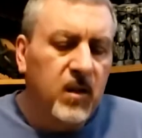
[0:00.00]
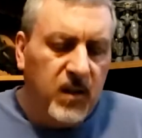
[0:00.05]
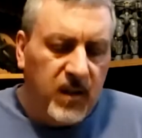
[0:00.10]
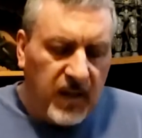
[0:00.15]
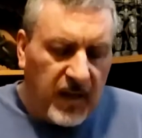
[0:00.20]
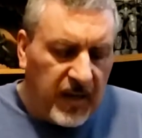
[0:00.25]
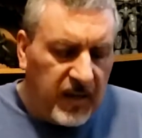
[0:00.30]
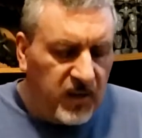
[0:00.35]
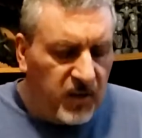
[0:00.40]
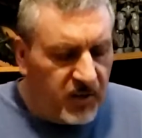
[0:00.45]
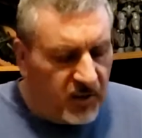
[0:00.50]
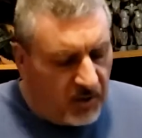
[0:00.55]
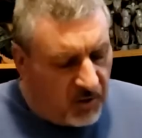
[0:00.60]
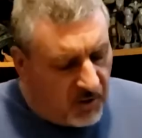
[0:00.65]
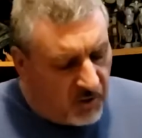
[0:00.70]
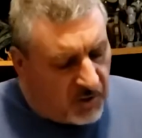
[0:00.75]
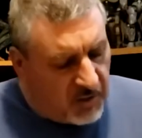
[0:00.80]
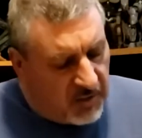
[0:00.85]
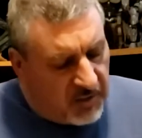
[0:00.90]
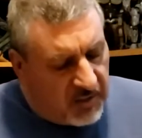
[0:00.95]
And you can
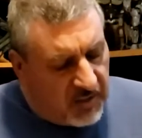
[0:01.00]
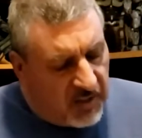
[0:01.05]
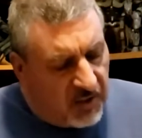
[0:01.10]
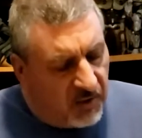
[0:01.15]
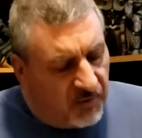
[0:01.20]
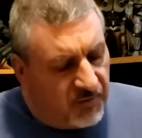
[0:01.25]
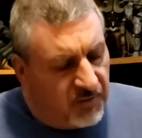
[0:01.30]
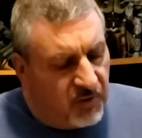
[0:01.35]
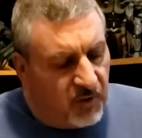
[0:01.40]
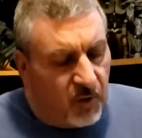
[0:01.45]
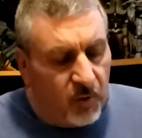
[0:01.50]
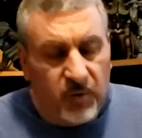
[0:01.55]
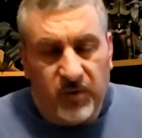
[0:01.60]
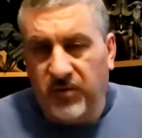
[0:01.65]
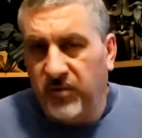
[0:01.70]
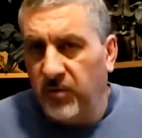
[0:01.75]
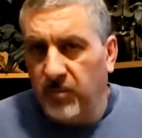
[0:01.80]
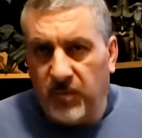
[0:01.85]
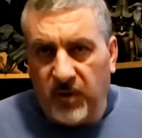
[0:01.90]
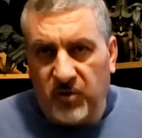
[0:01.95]
look in here. If you know it's
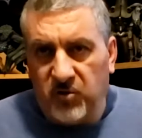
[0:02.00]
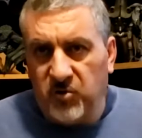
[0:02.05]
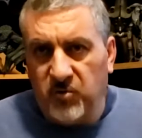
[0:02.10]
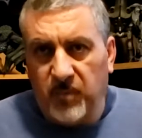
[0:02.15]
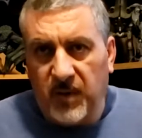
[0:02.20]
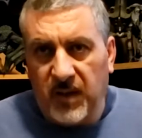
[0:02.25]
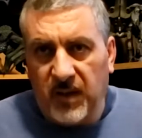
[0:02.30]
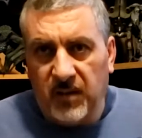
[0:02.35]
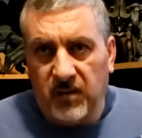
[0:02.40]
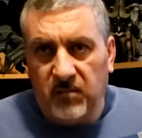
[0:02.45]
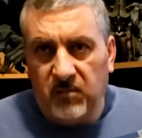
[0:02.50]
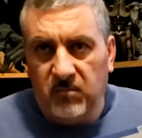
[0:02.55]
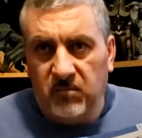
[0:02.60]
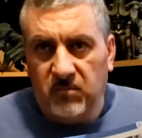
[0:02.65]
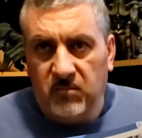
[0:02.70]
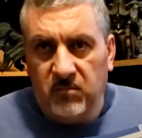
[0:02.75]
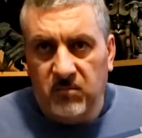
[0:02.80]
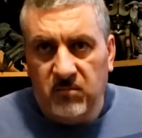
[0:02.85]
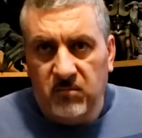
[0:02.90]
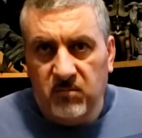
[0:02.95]
from
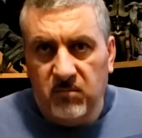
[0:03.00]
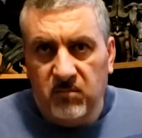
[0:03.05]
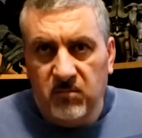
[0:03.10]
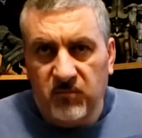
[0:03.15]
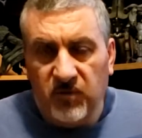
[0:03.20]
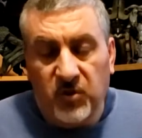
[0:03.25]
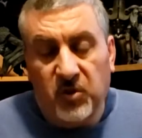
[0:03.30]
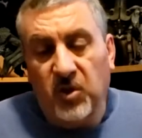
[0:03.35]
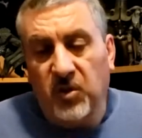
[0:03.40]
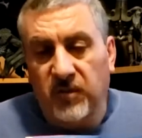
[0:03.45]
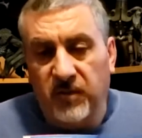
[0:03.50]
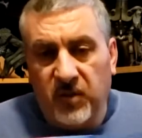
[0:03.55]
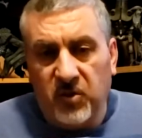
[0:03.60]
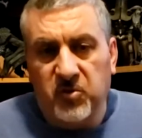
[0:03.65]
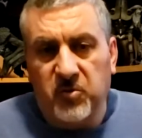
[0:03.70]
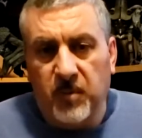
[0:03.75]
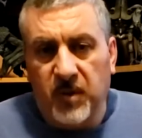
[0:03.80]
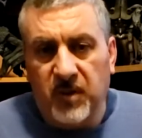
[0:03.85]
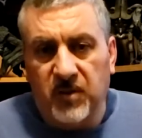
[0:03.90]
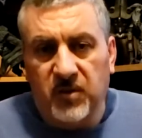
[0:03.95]
Return of
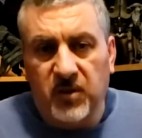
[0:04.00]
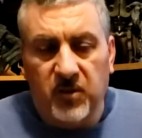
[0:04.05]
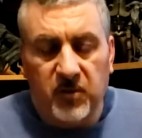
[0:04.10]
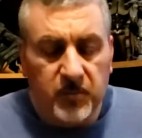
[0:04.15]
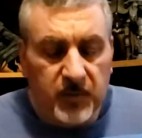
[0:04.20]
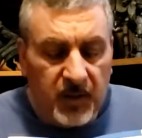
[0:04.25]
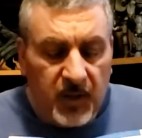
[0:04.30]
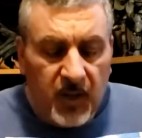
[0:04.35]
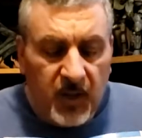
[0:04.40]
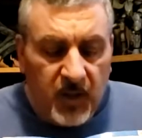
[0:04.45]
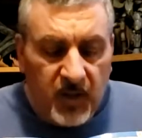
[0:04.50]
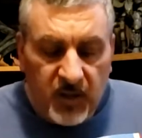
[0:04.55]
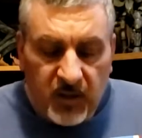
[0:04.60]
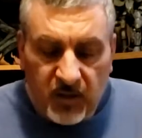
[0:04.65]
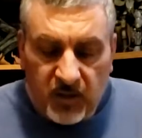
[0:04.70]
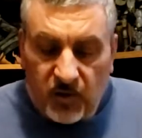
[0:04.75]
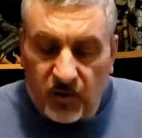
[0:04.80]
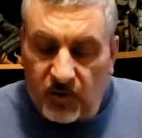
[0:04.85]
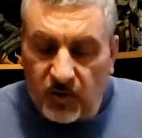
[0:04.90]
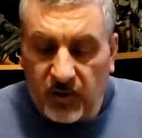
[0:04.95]
Ultraman, excuse me,
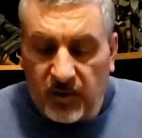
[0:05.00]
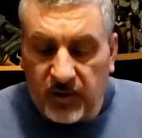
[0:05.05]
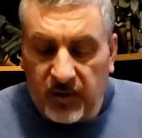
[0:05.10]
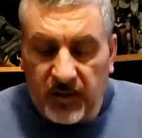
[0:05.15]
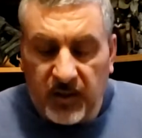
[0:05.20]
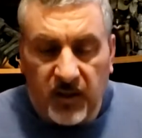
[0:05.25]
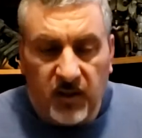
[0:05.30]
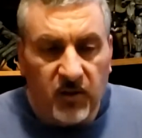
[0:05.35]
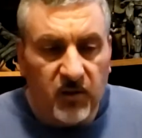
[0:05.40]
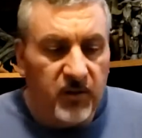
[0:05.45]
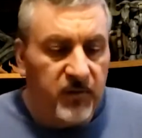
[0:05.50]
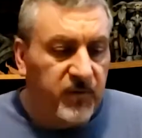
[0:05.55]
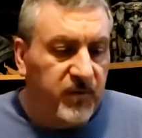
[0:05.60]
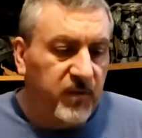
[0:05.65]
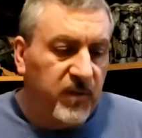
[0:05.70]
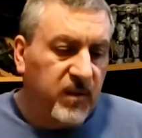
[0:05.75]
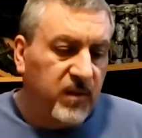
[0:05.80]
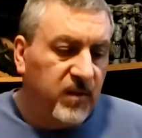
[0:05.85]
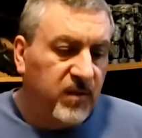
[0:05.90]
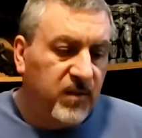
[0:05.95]
you can look in here. If
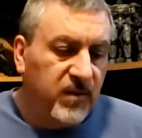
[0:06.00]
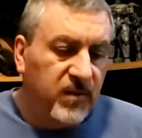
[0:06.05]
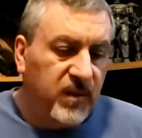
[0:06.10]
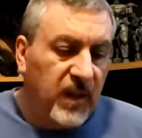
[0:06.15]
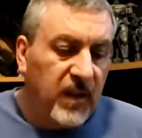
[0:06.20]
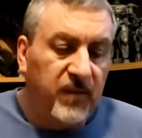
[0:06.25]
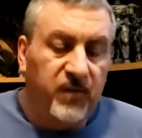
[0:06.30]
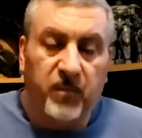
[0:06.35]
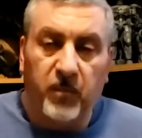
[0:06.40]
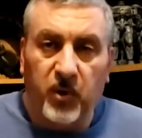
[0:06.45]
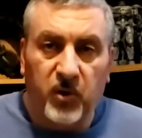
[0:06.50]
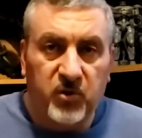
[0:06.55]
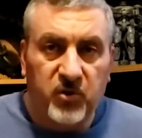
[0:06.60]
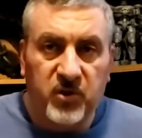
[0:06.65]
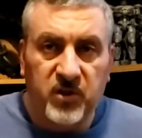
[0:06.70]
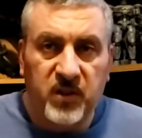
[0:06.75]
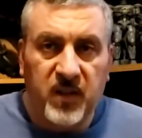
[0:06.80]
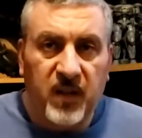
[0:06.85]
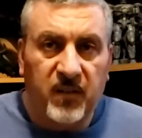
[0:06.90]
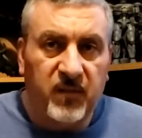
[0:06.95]
it's, say, from Ultra
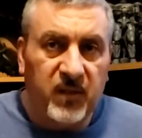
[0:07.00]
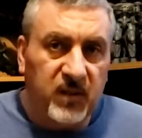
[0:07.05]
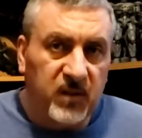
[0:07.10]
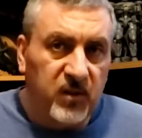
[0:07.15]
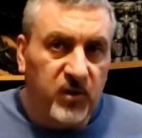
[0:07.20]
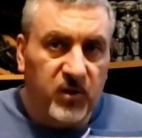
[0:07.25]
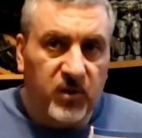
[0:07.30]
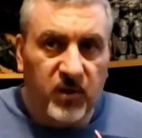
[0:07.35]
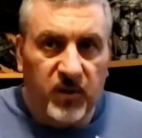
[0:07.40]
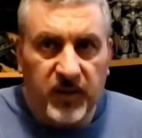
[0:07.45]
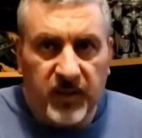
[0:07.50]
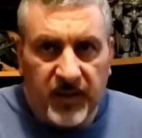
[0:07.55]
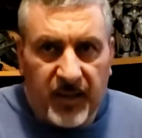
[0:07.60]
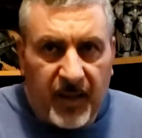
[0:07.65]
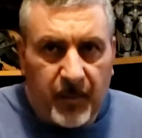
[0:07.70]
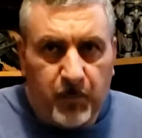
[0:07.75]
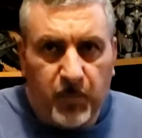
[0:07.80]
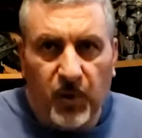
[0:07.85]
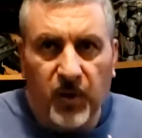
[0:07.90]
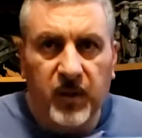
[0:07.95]
7, you can look in
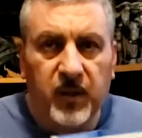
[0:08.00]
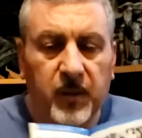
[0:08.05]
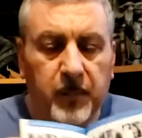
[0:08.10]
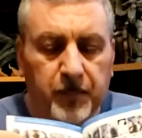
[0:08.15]
that book.